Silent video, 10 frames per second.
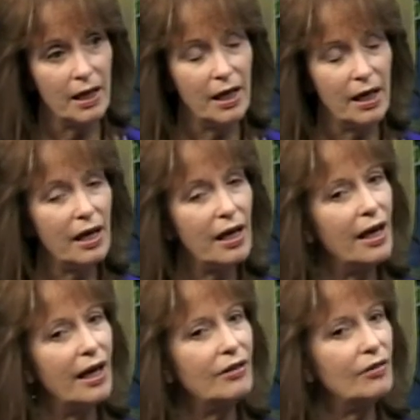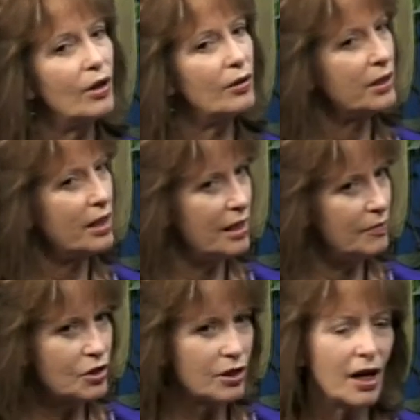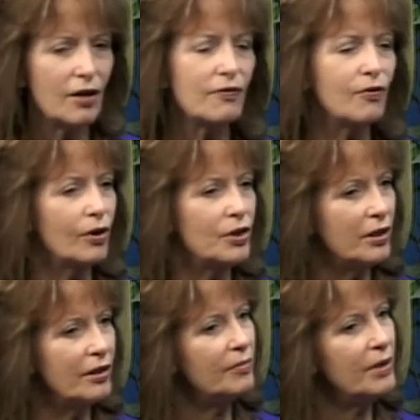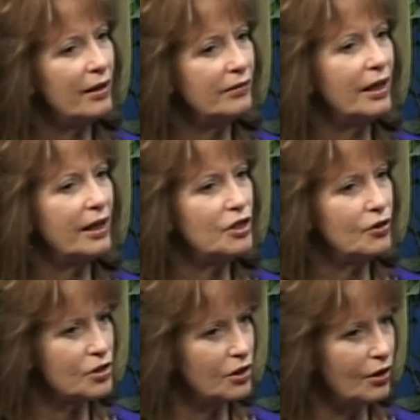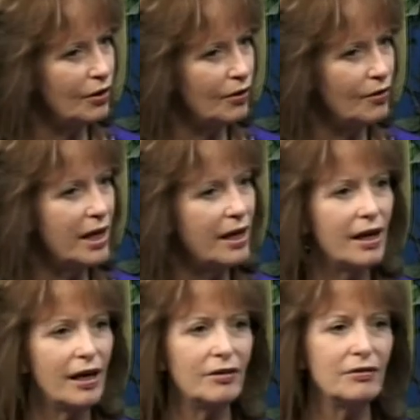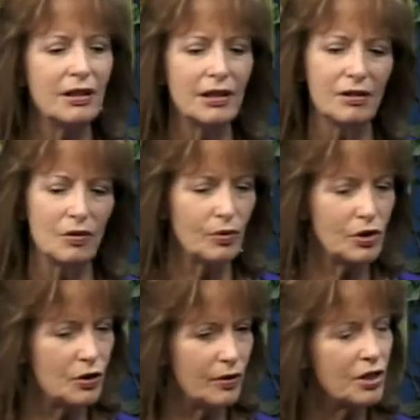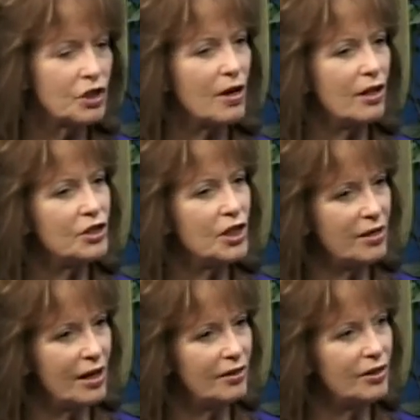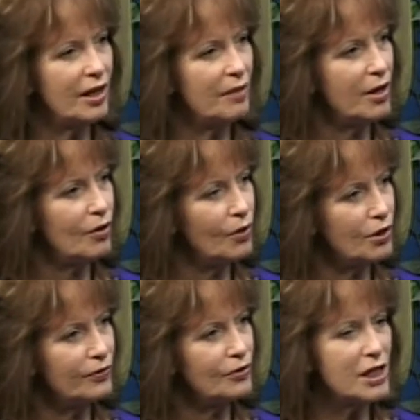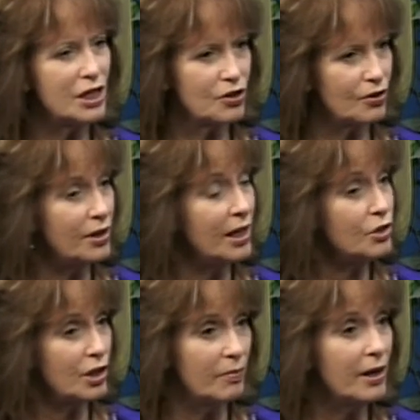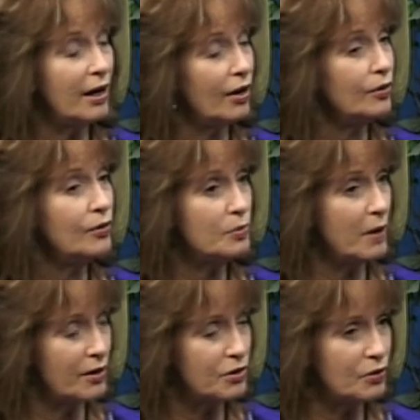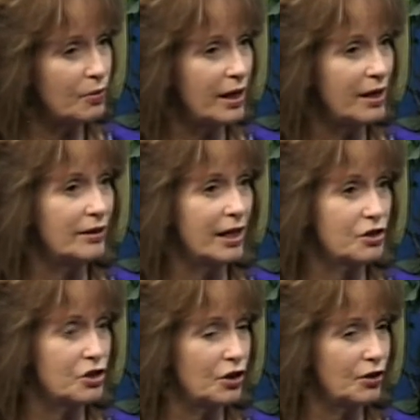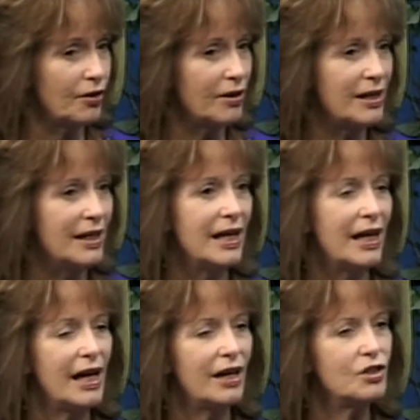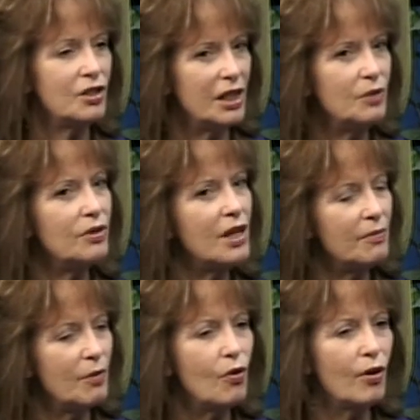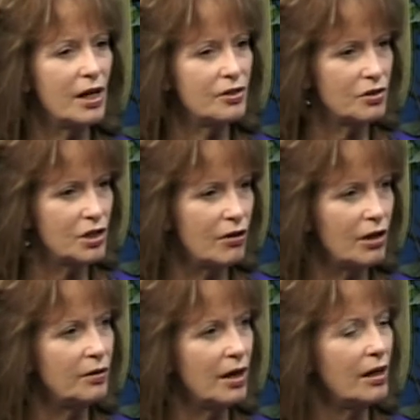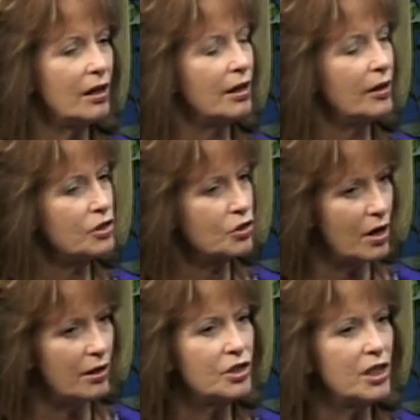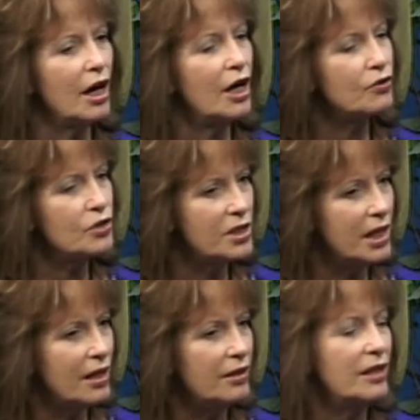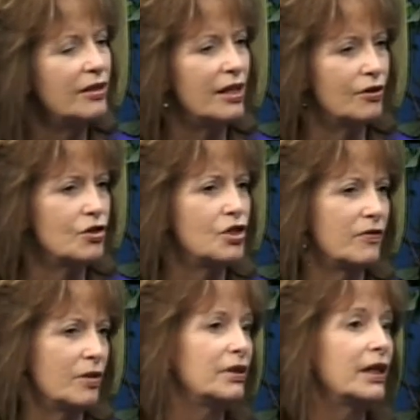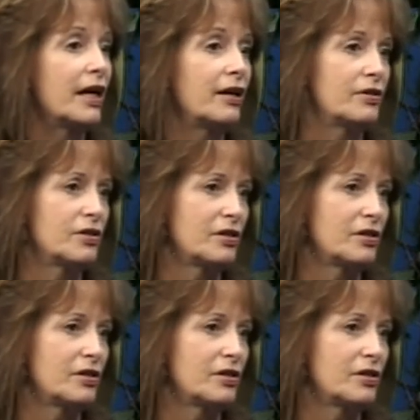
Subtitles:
And came to California about 9 years ago and was doing astrology then. Then I met a wonderful teacher named Jim Powell, who's passed away last year, and studied with him a more esoteric astrology, understanding the energy of the planets.